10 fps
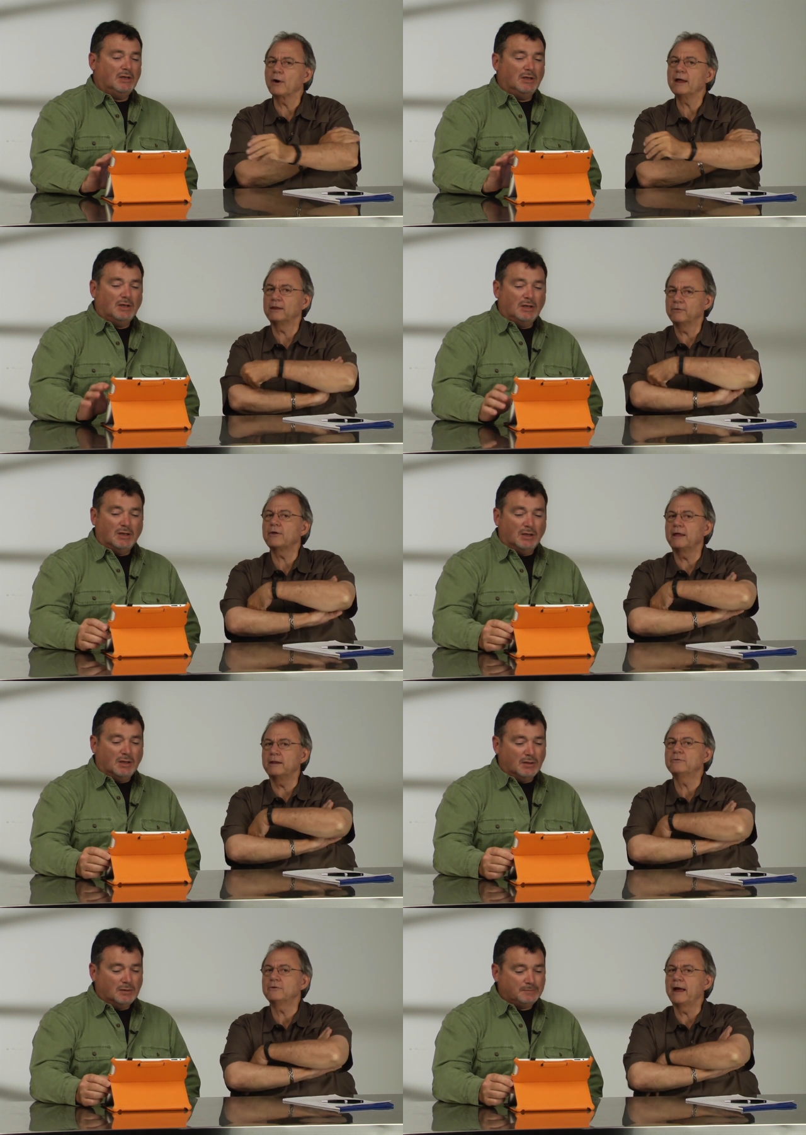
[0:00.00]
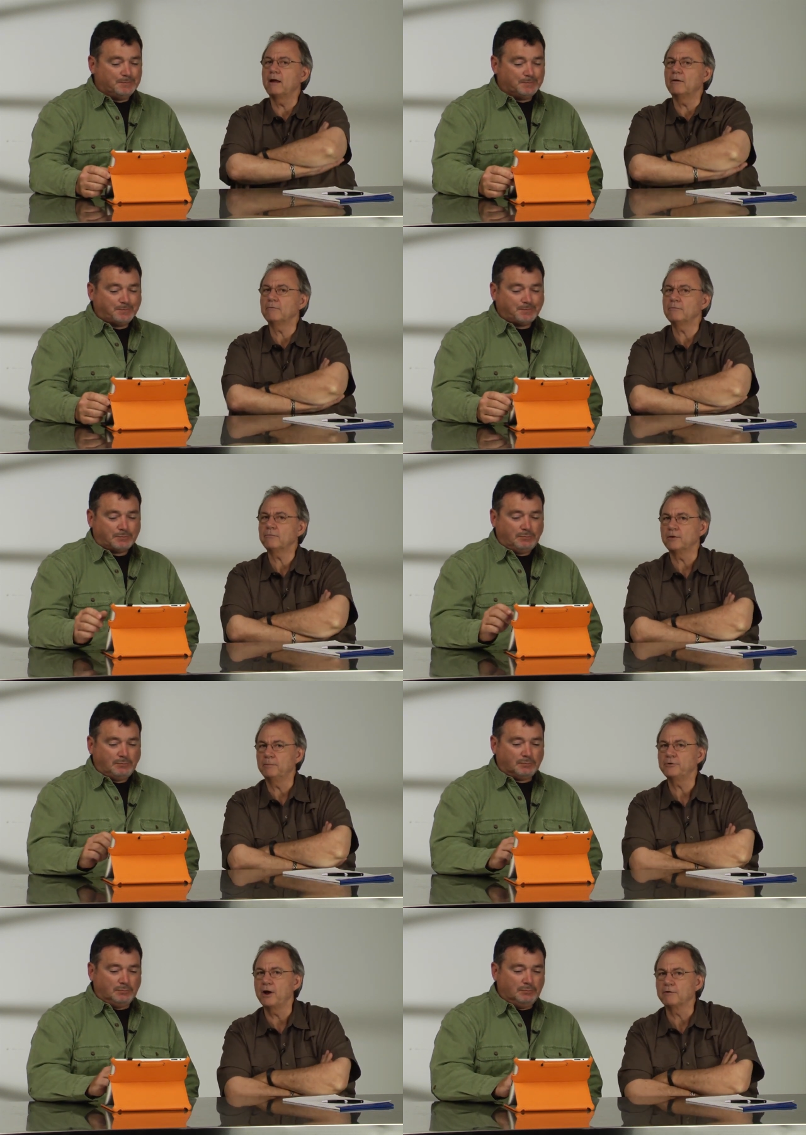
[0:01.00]
Speaker 1: great insight into how
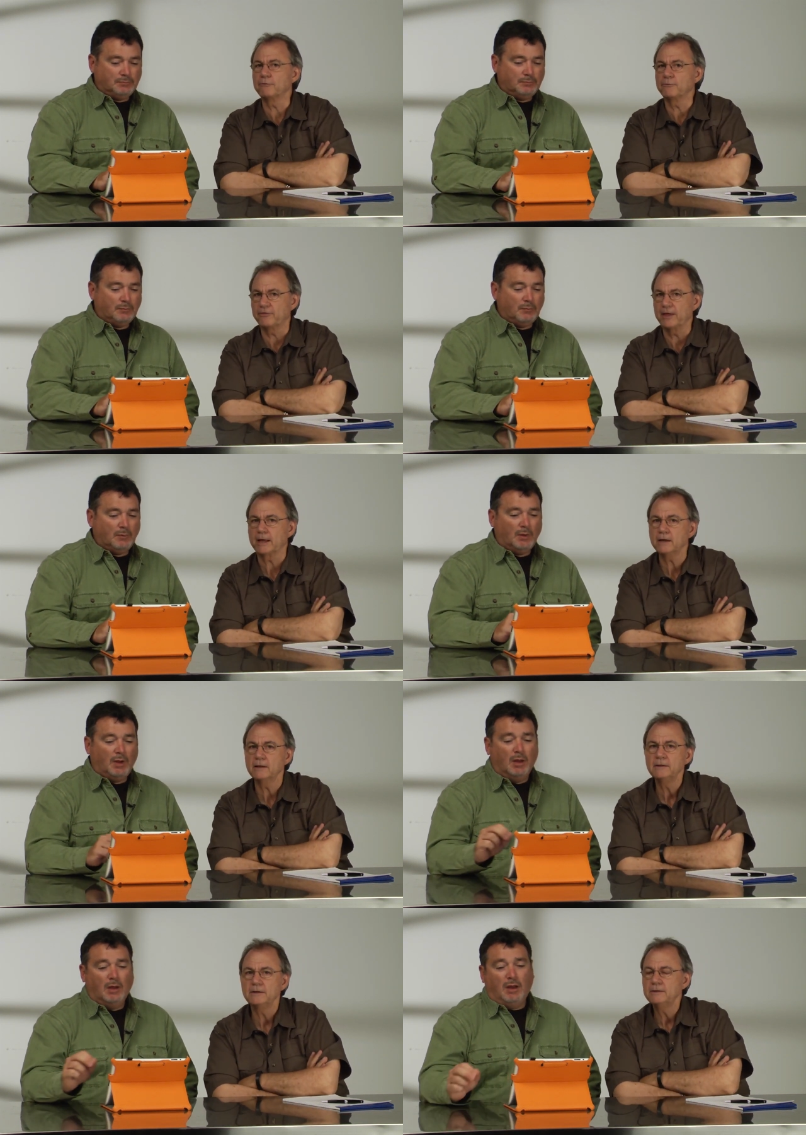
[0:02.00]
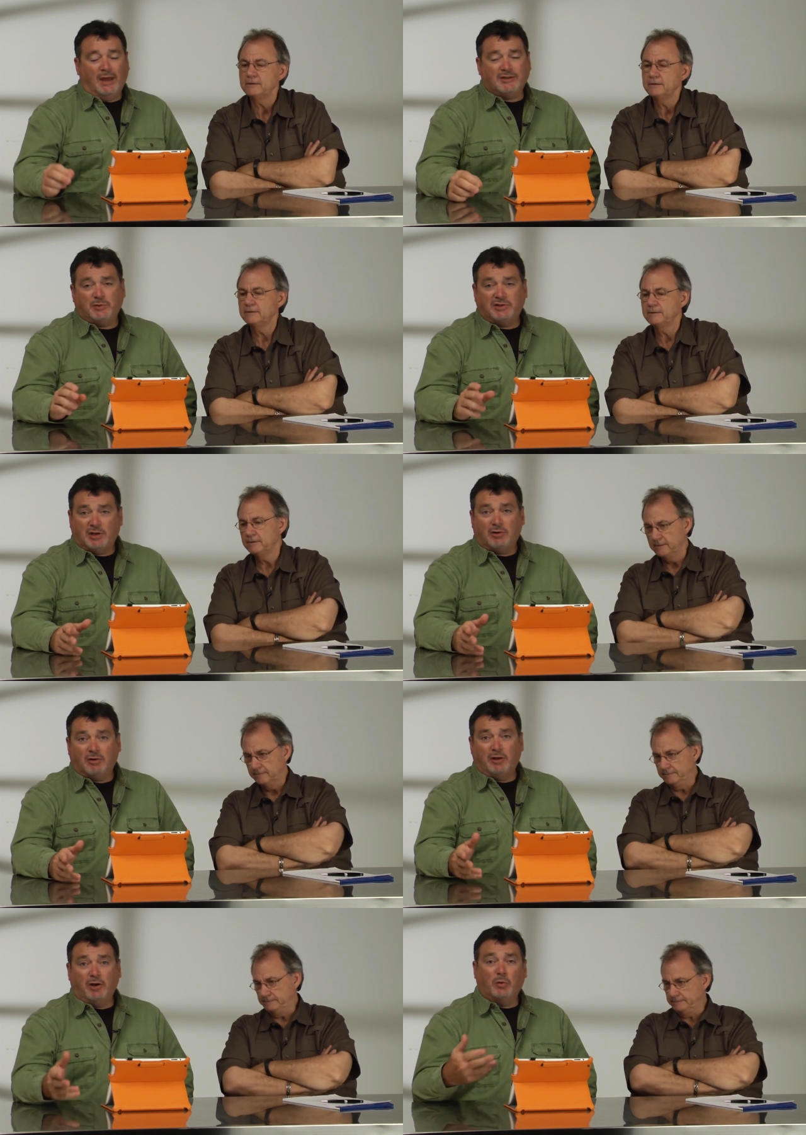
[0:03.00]
cinematographers think.
Speaker 2: As we said
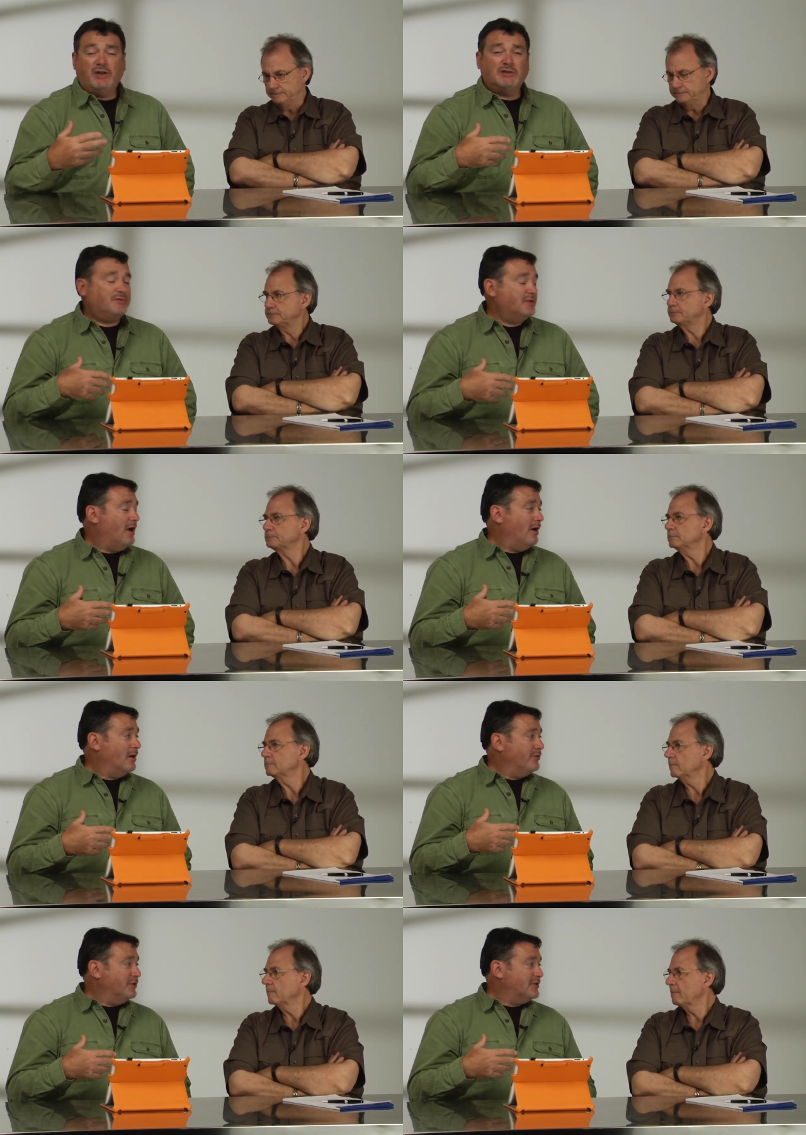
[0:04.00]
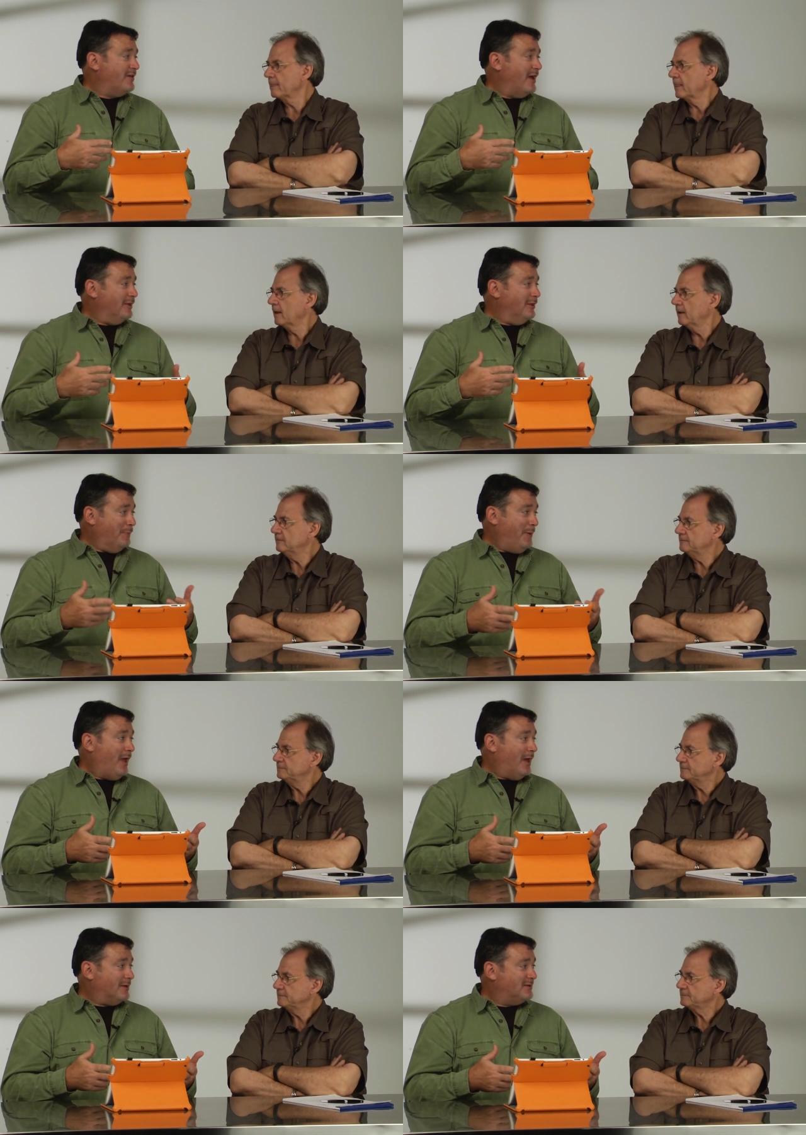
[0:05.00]
earlier, we as photographers have had in the
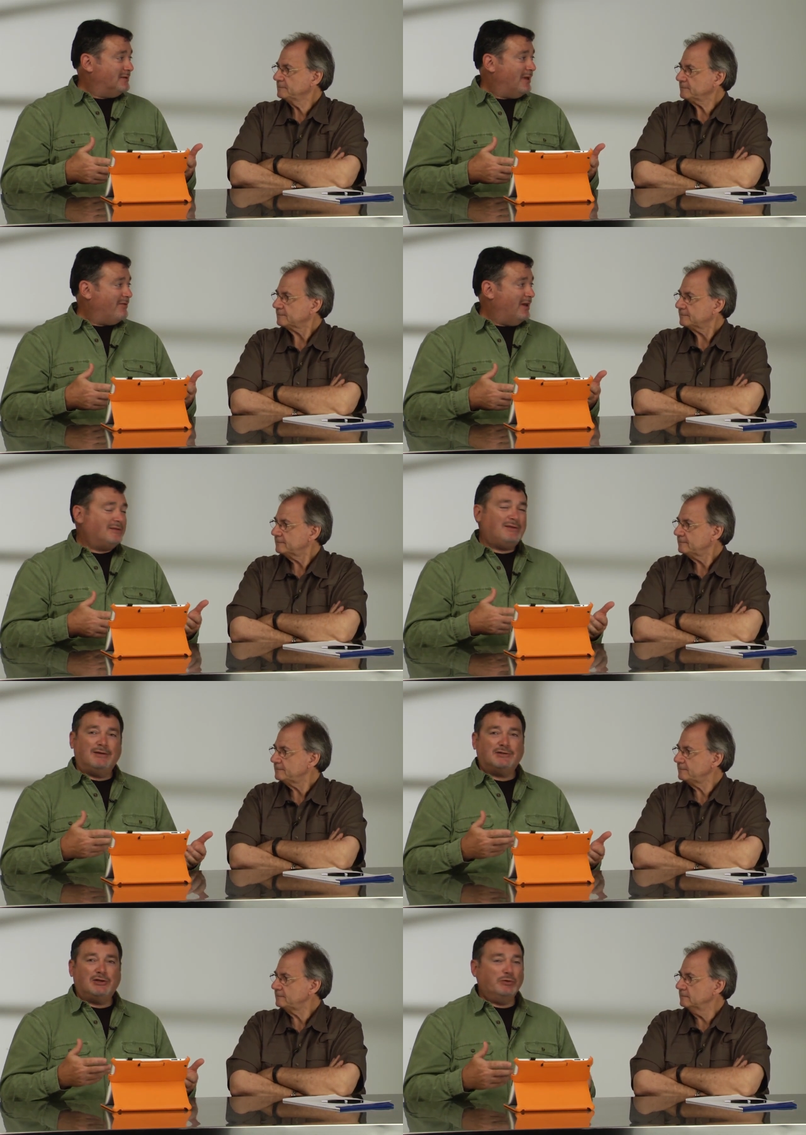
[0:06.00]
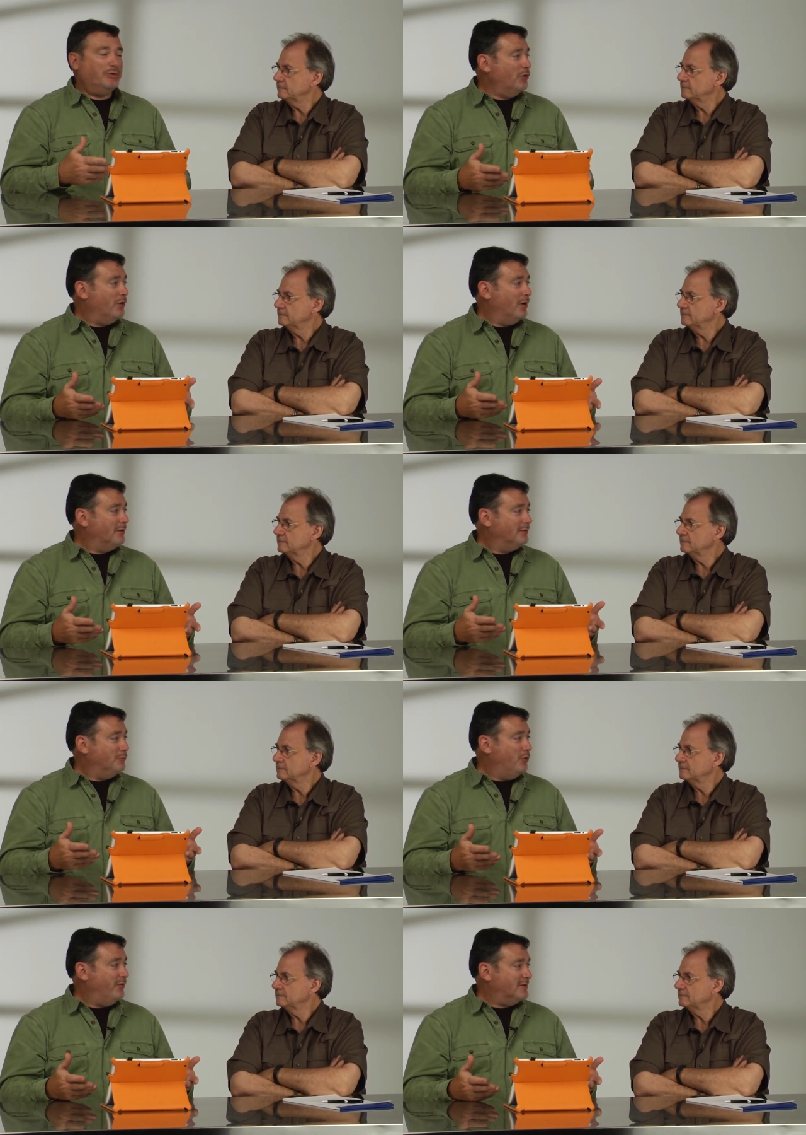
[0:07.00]
past have had a tendency to ignore
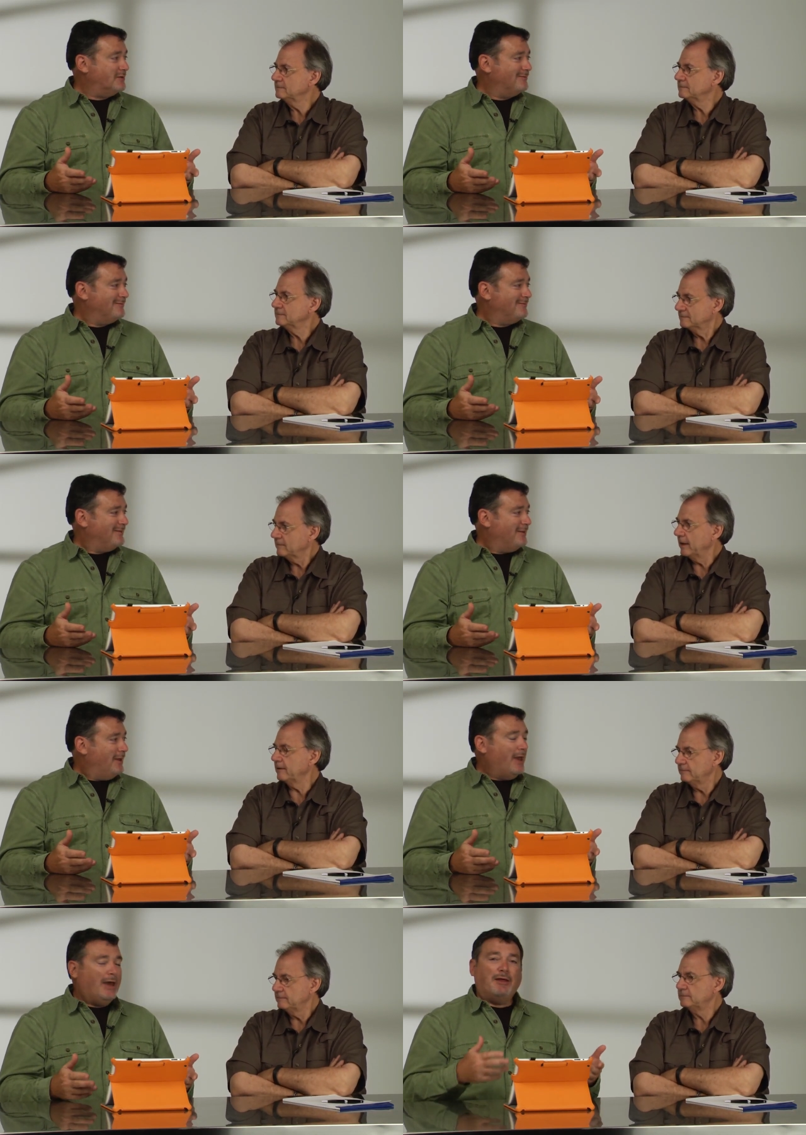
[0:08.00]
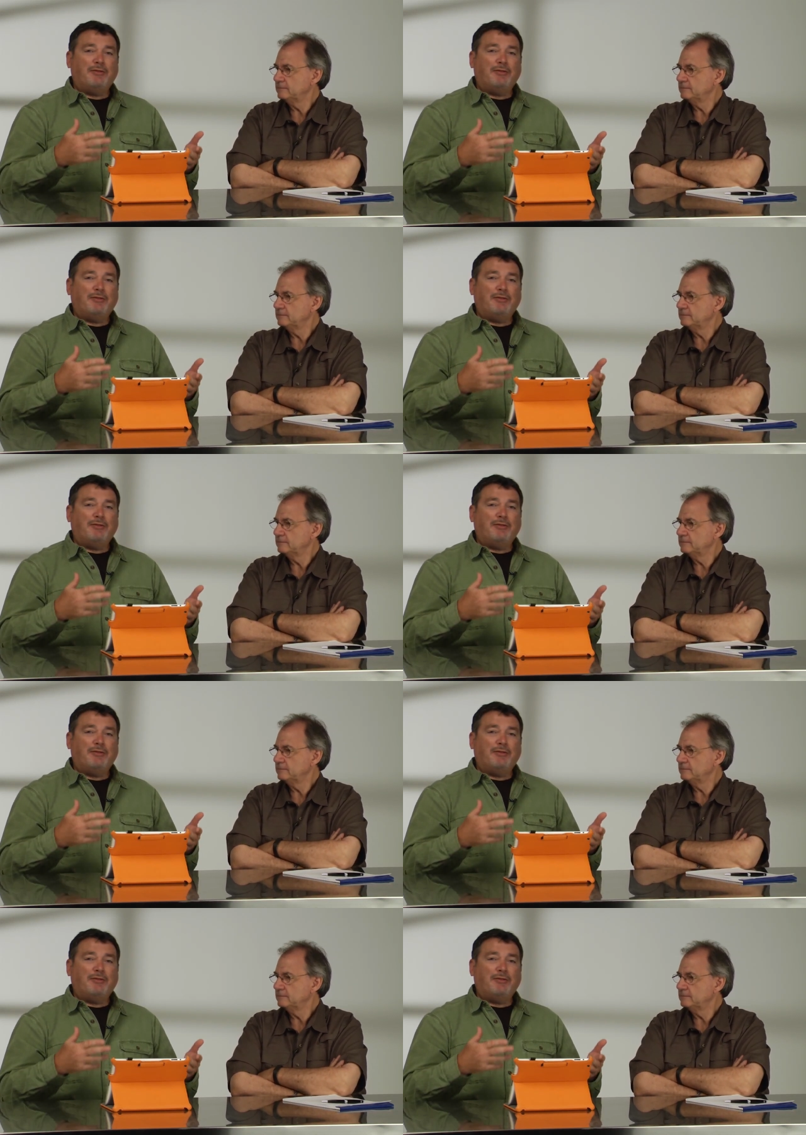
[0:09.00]
movies. Yeah. And I